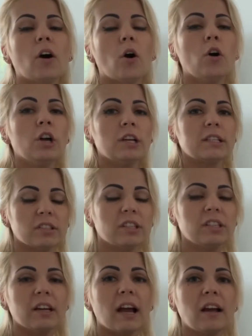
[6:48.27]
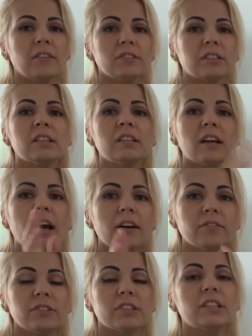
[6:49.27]
or C, F, C,
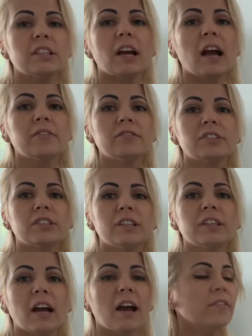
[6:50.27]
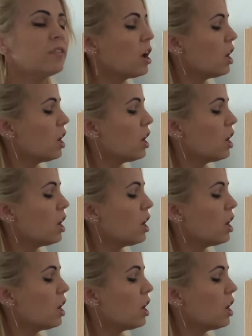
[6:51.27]
F, C, F, C, F.